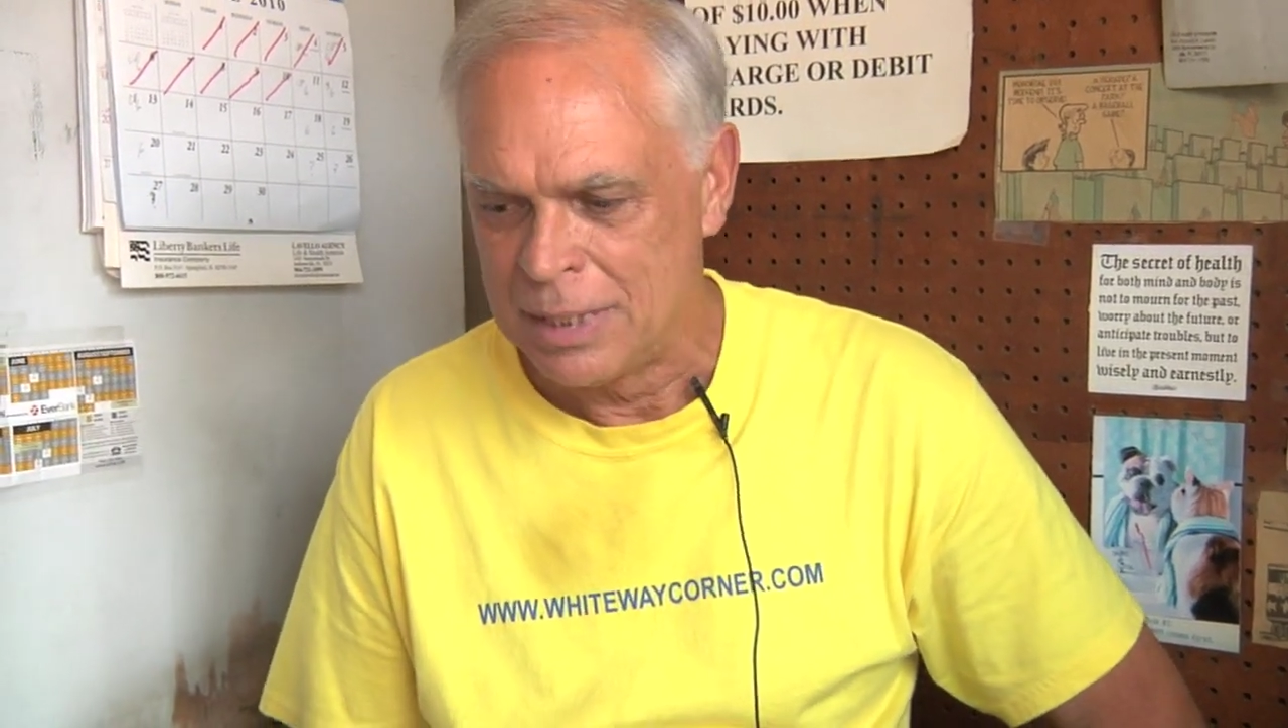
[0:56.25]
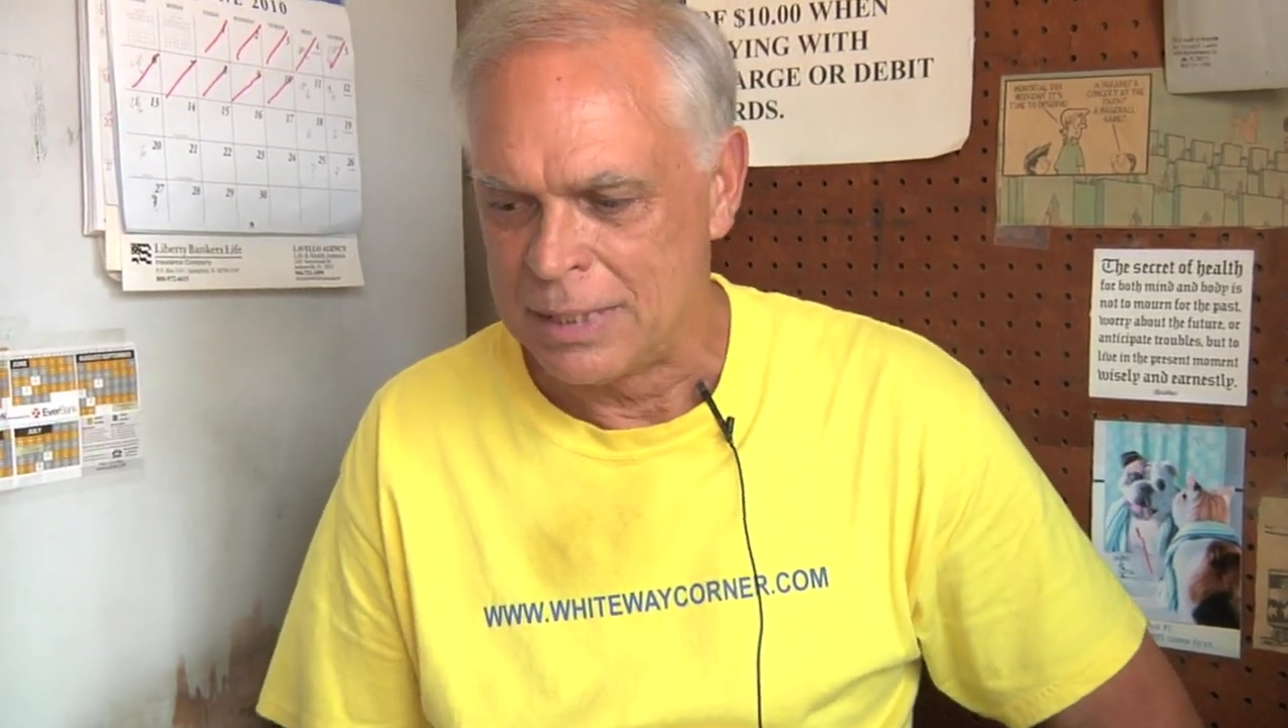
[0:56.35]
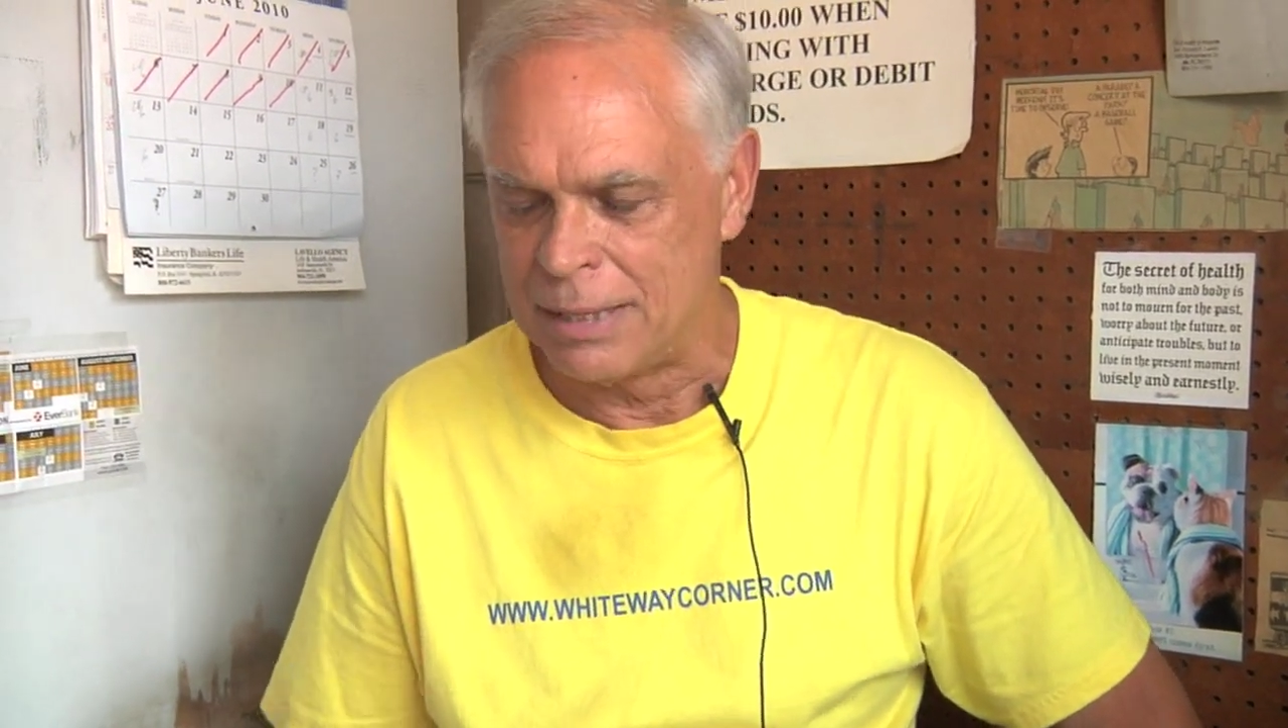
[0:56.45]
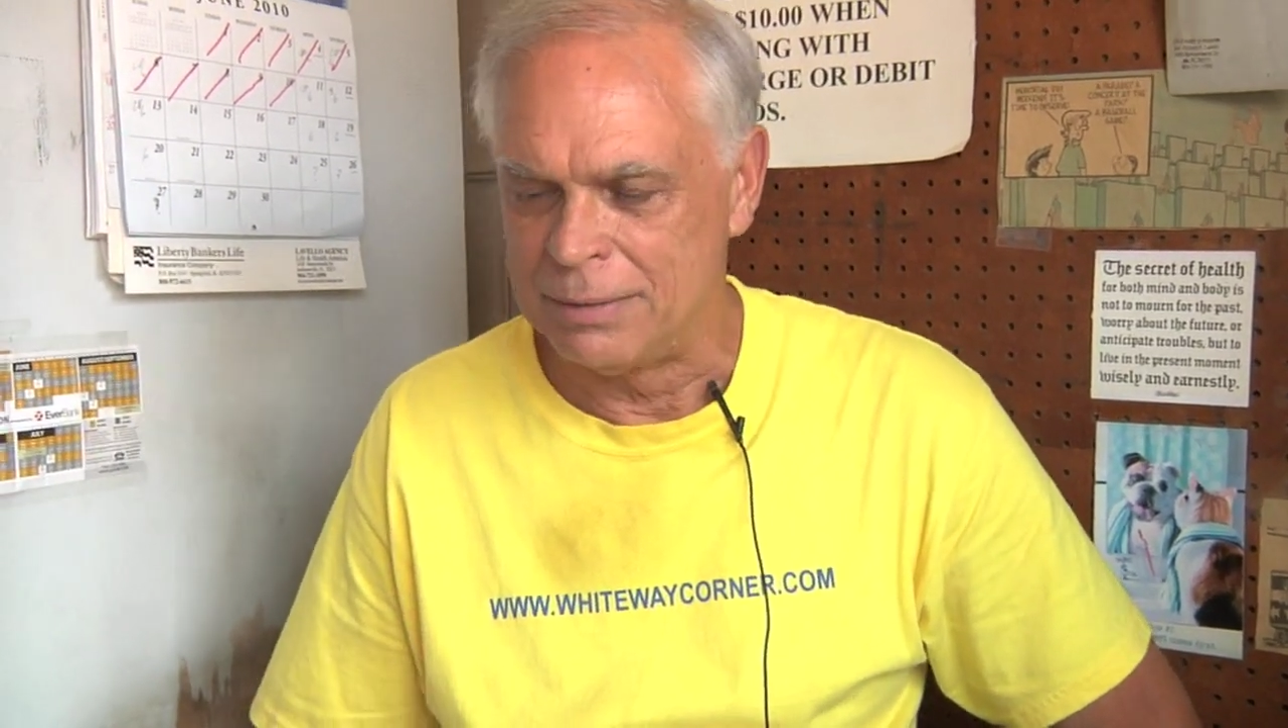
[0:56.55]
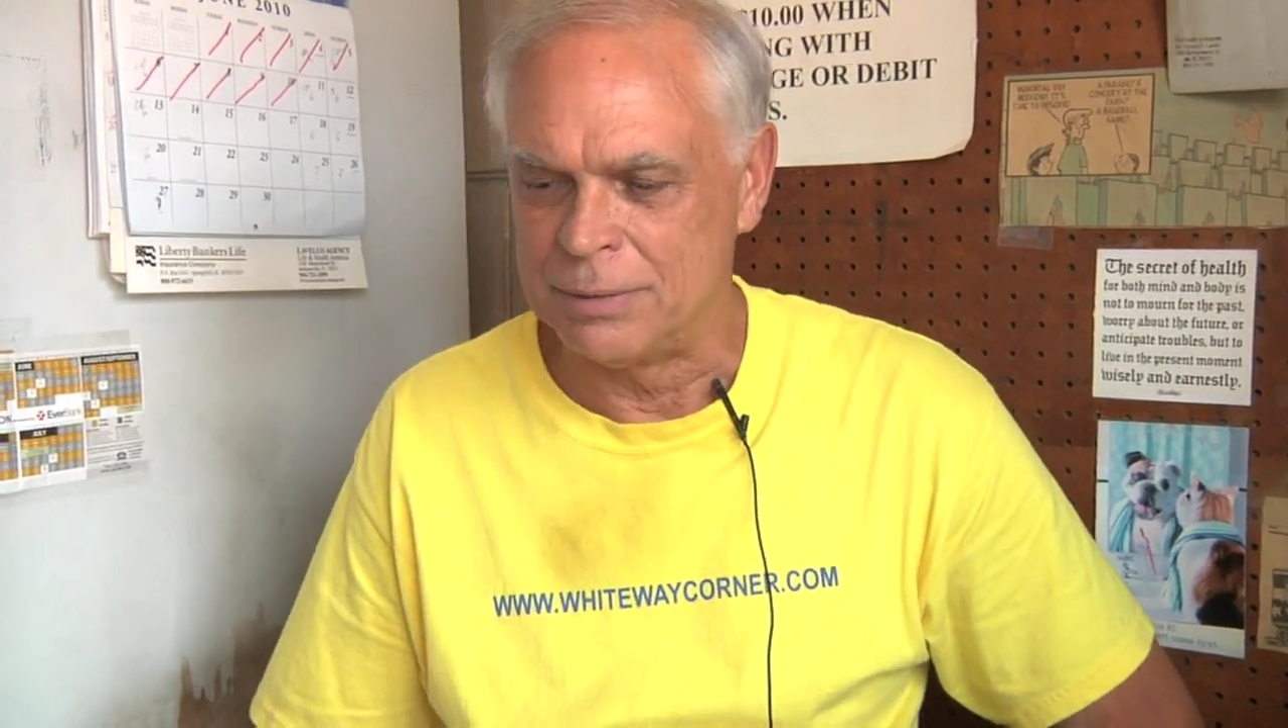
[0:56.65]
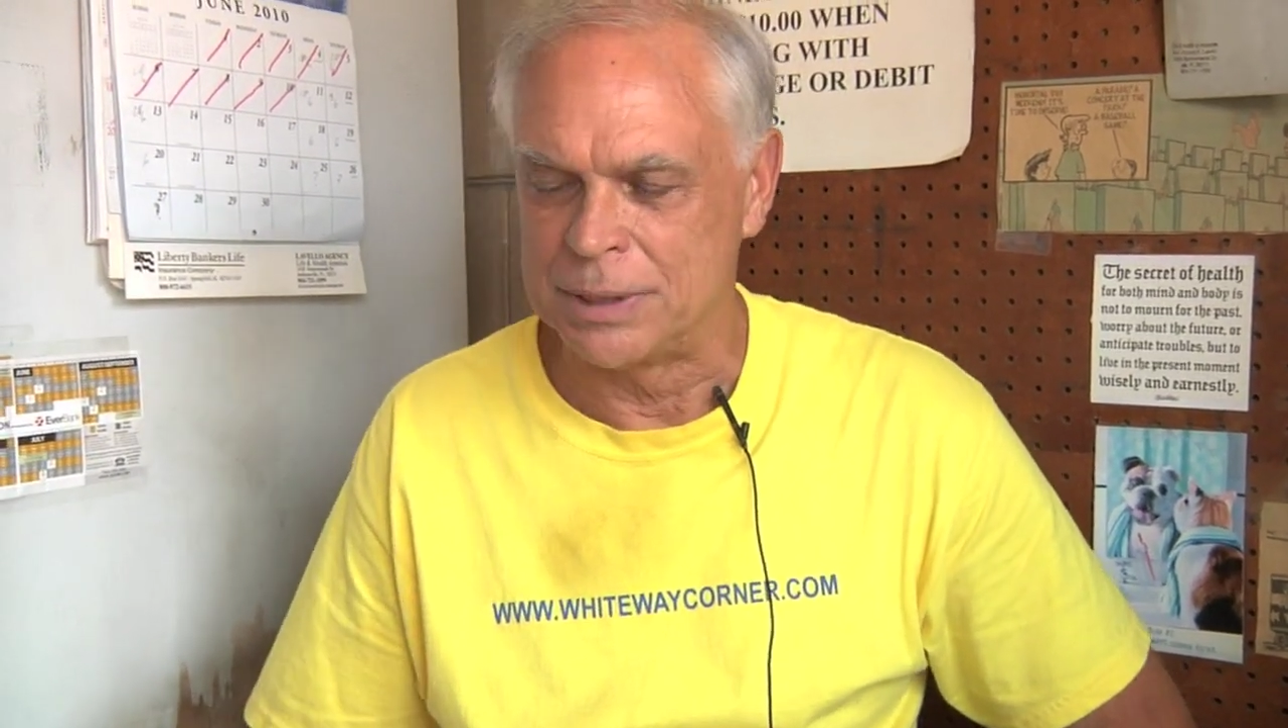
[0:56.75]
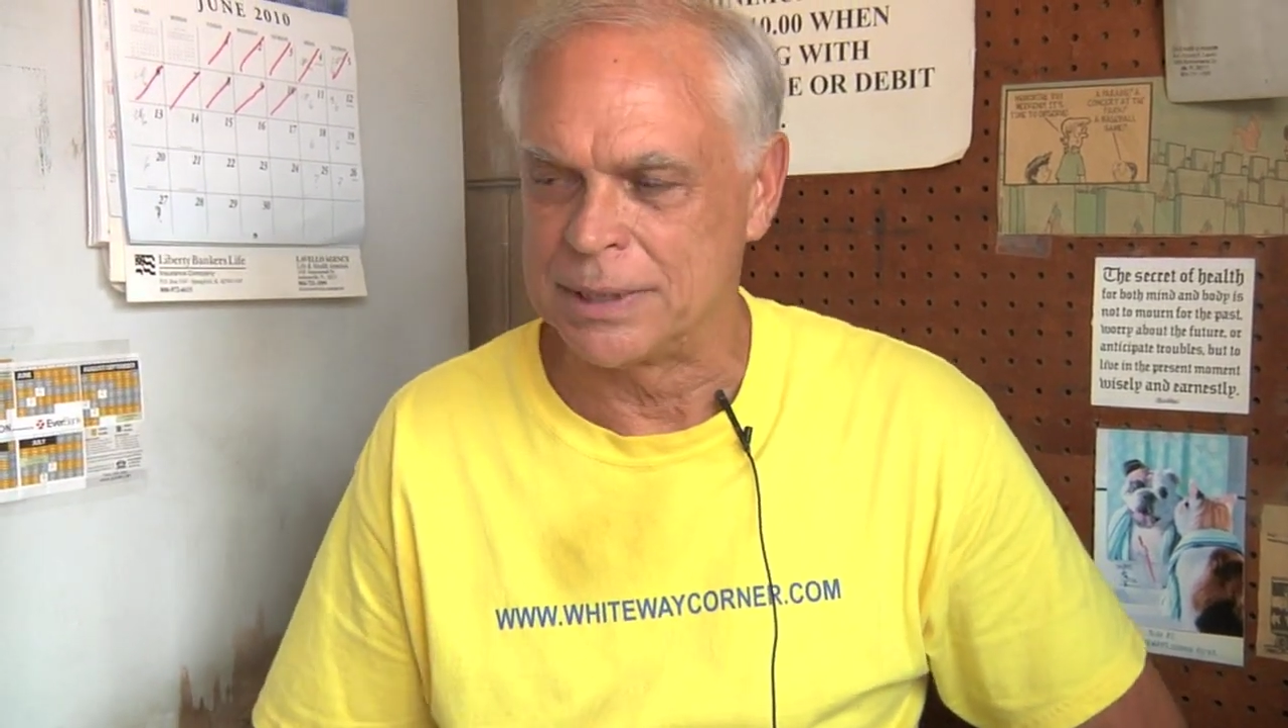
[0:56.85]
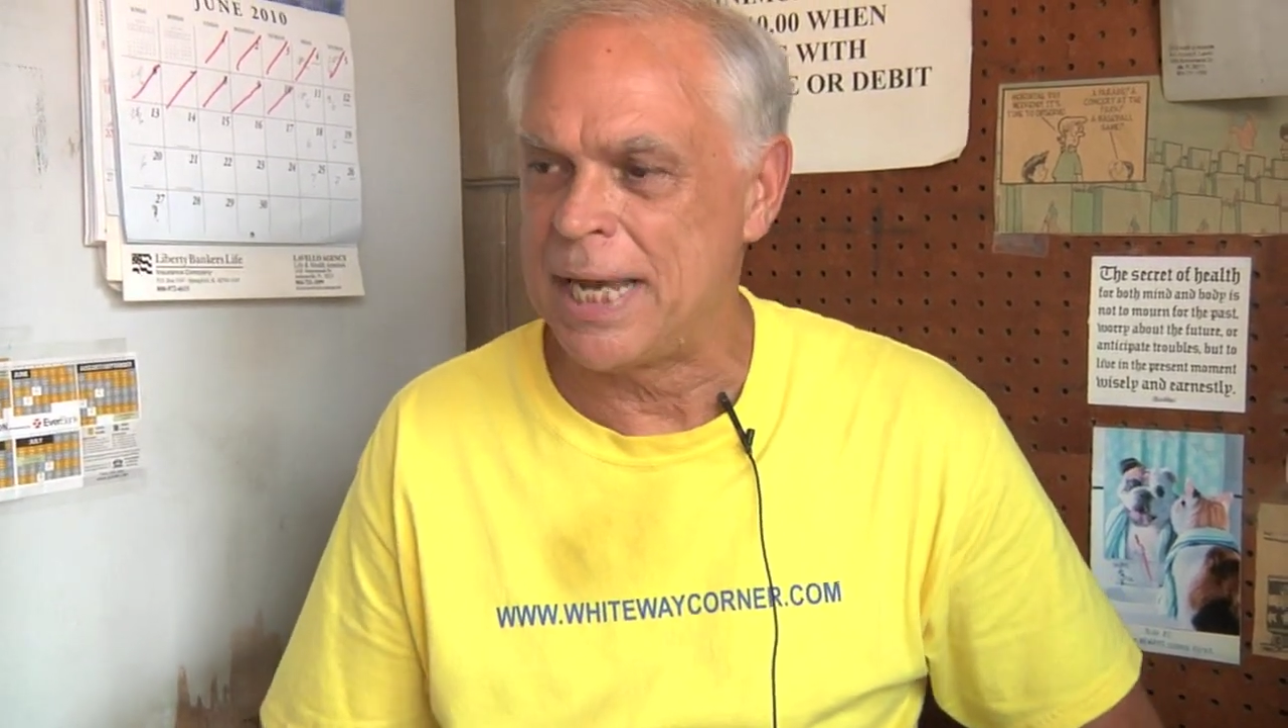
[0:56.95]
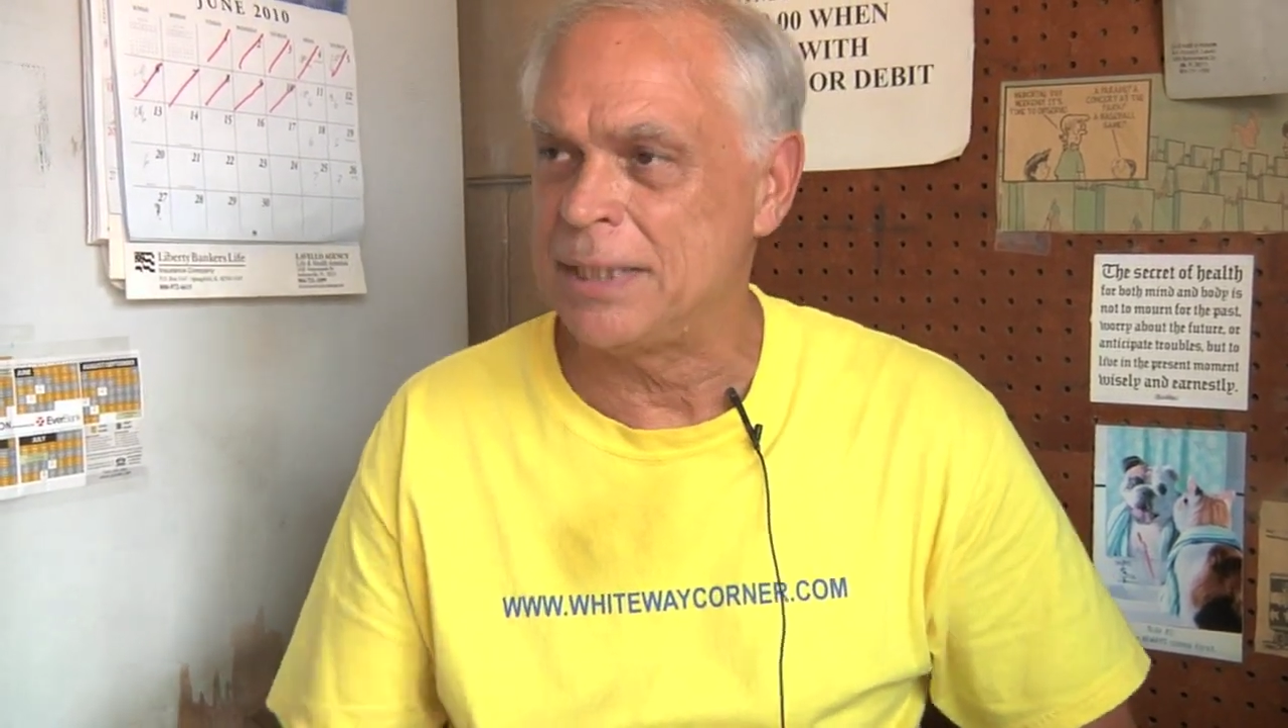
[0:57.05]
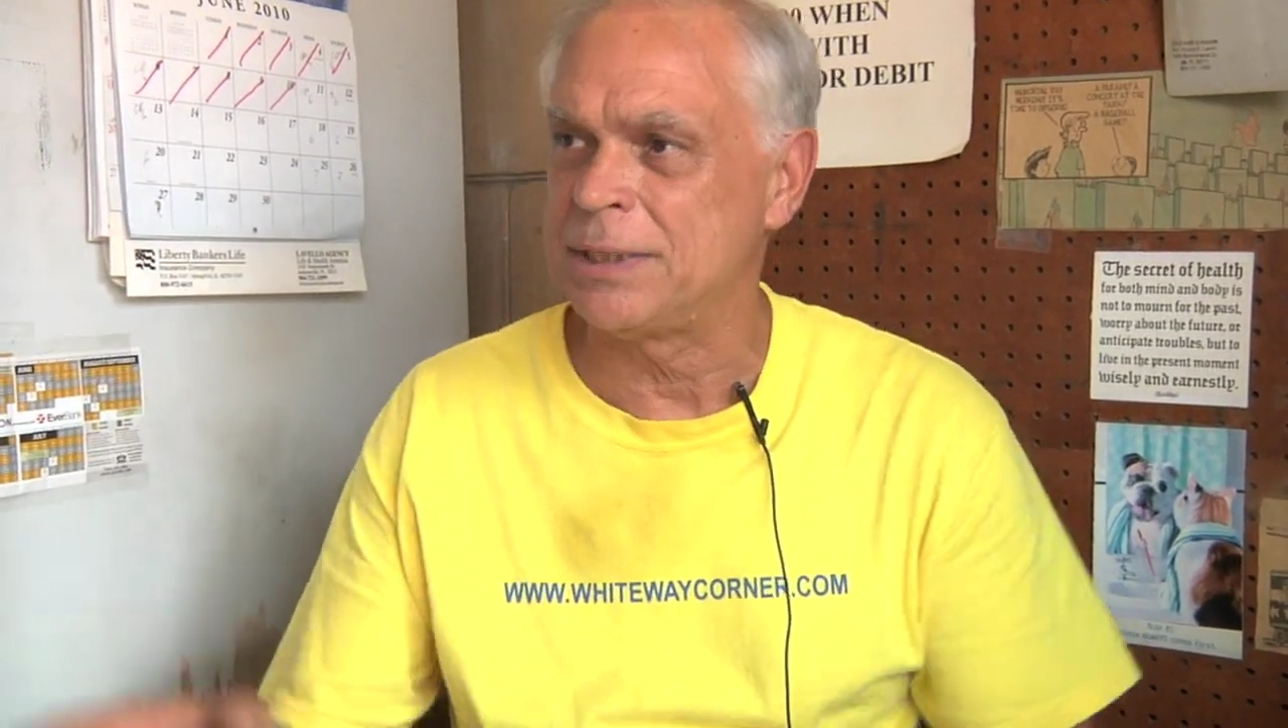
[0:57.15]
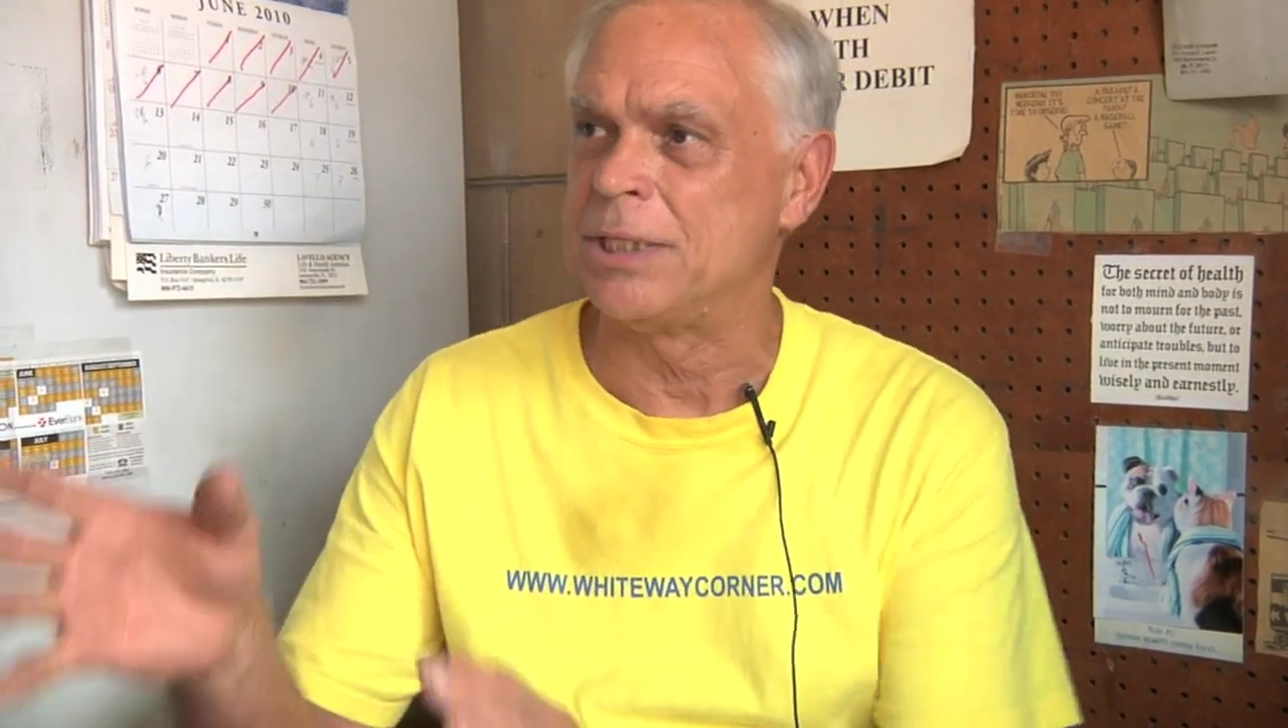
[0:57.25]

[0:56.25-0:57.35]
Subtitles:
There's this gas